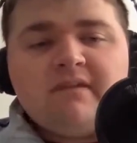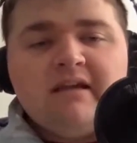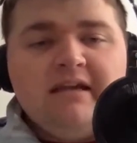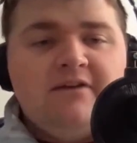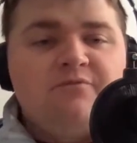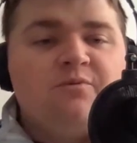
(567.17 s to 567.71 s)

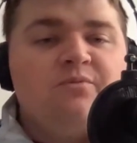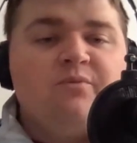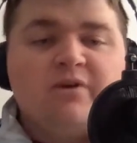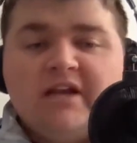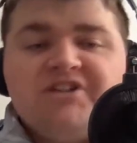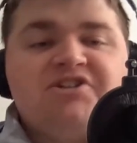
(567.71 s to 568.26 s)
in
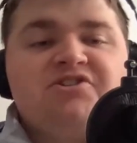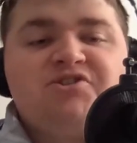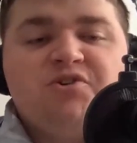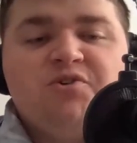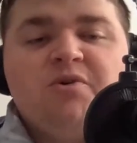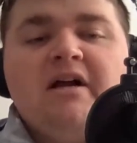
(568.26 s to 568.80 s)
relation
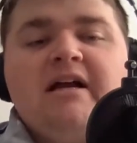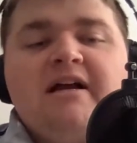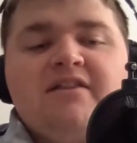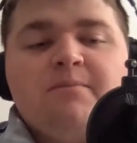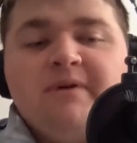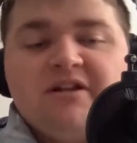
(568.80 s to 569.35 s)
to
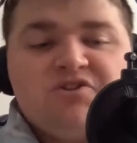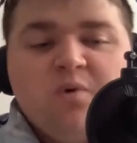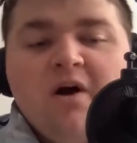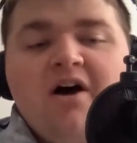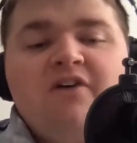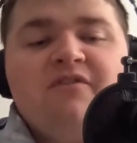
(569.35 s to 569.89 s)
the Big
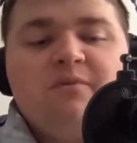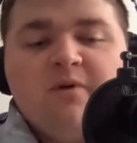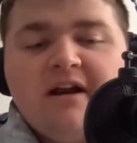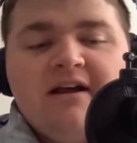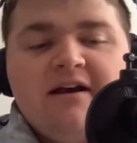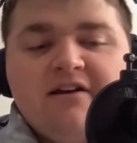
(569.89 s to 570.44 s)
12 and
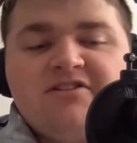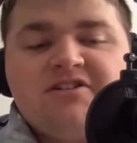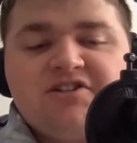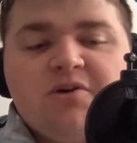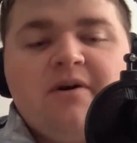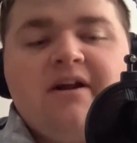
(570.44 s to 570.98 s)
what else is
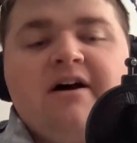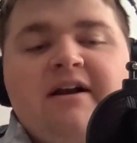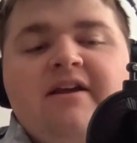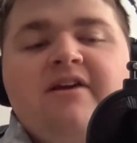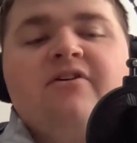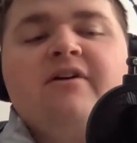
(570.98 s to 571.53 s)
going on
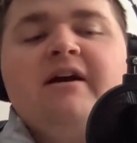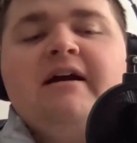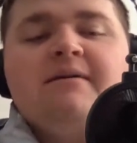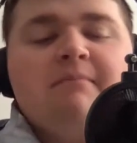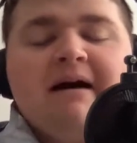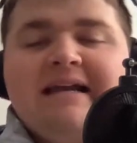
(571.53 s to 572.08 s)
here,
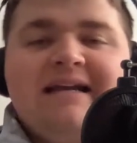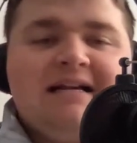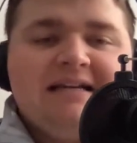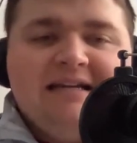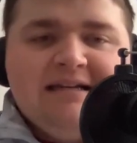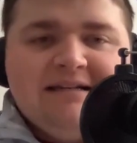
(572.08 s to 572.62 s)
Mike
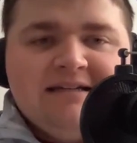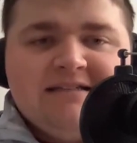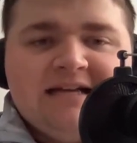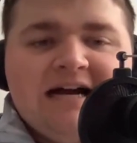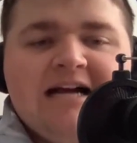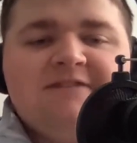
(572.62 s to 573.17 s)
Gundy is the
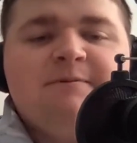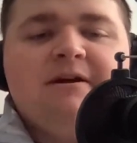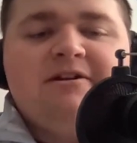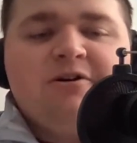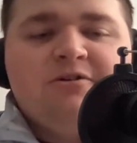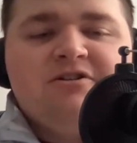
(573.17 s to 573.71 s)
highest
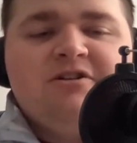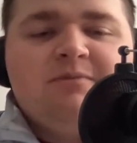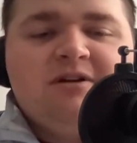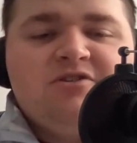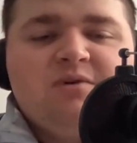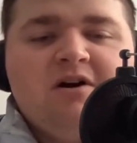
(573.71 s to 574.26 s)
paid coach in the
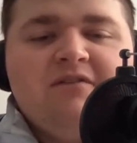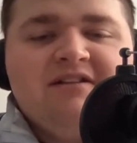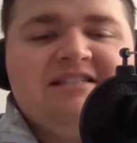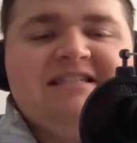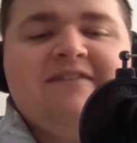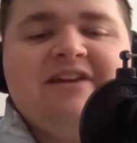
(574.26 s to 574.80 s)
Big 12 at
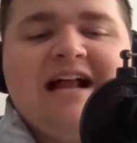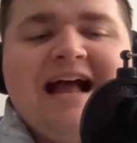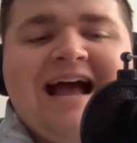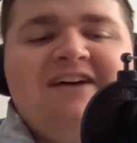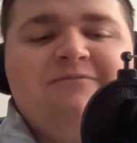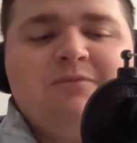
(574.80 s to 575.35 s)

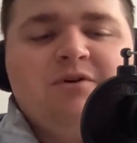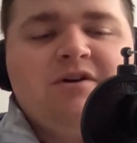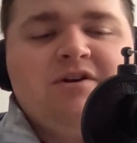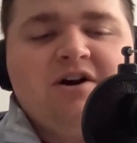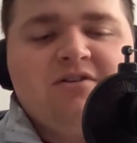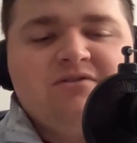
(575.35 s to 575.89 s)
$7.5 million
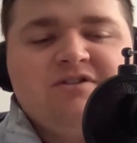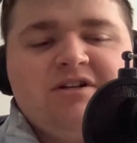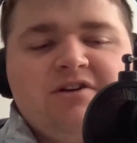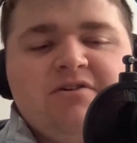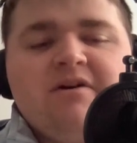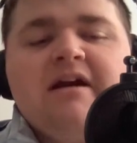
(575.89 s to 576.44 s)
a
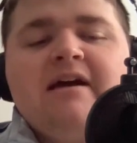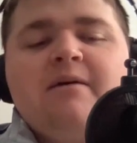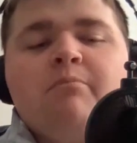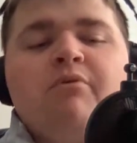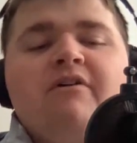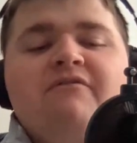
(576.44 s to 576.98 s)
year.
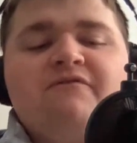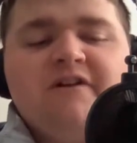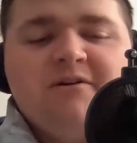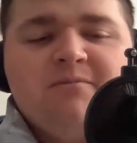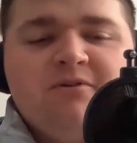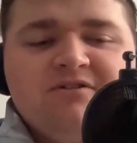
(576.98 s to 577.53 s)
Brent
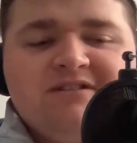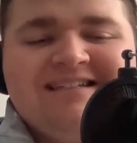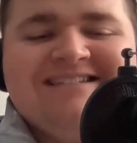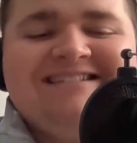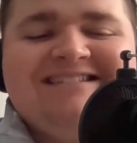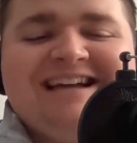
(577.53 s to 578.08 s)
Venables is
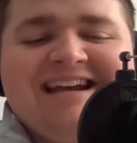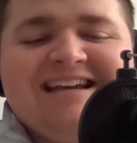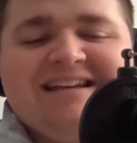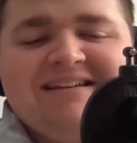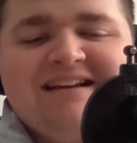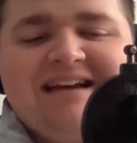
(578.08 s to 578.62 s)
second
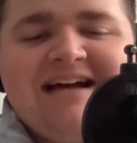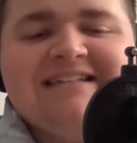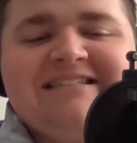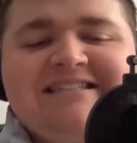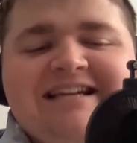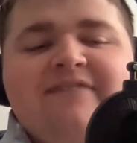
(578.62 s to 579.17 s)
at
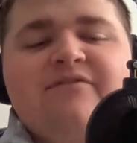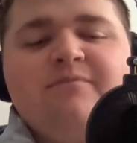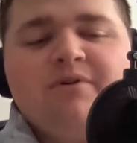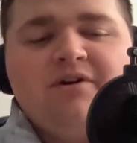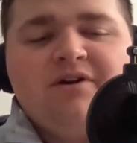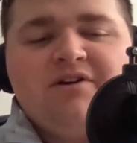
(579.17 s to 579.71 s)
$7
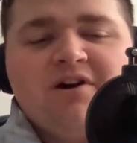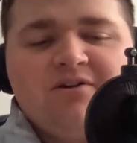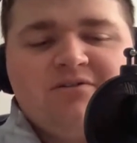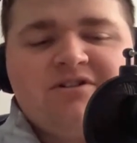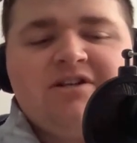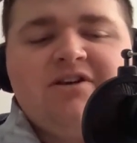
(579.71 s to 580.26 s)
million a
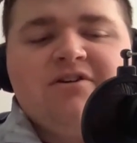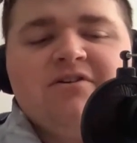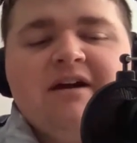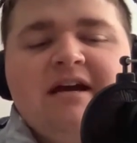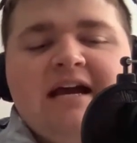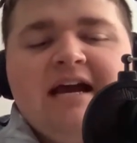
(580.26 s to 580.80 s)
year.
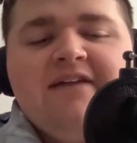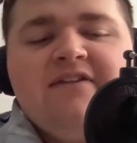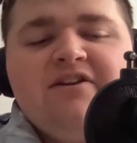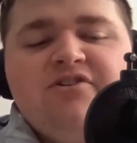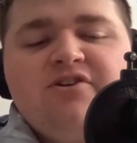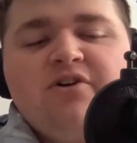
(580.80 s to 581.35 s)
And then
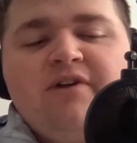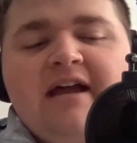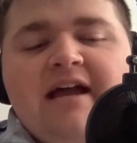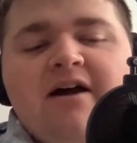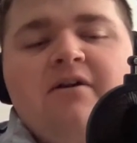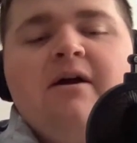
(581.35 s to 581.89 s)
you go
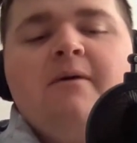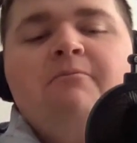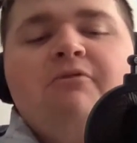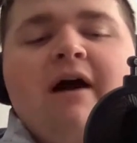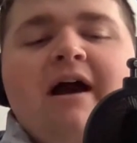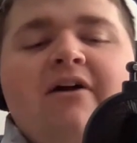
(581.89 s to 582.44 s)
down,
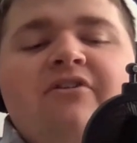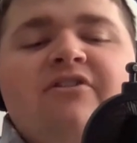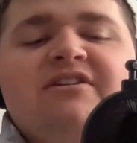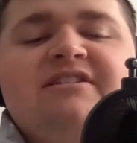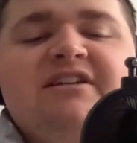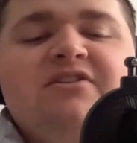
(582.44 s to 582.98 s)
prior to
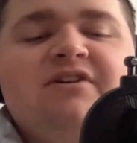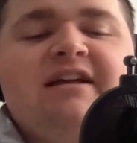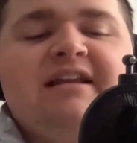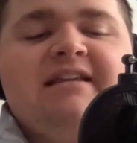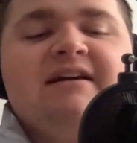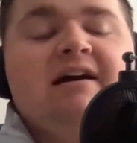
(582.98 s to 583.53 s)
this deal
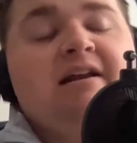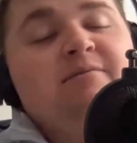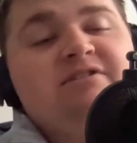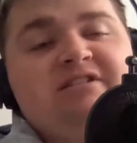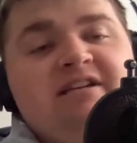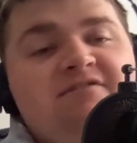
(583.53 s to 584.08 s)
getting done, it was
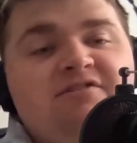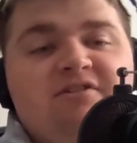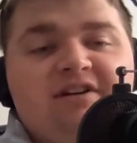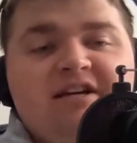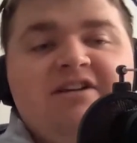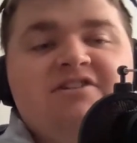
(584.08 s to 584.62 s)
Steve
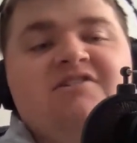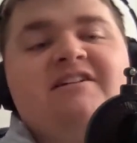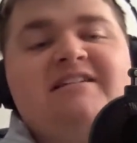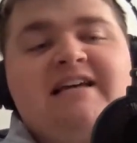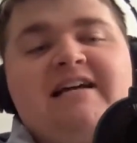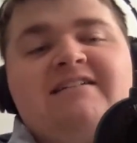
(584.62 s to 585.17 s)
Sarkisian at
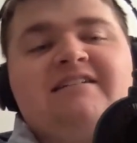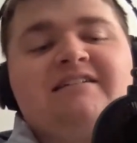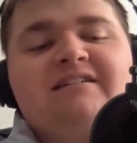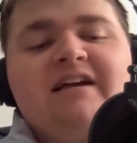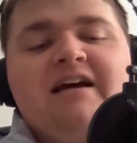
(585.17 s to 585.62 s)
Texas.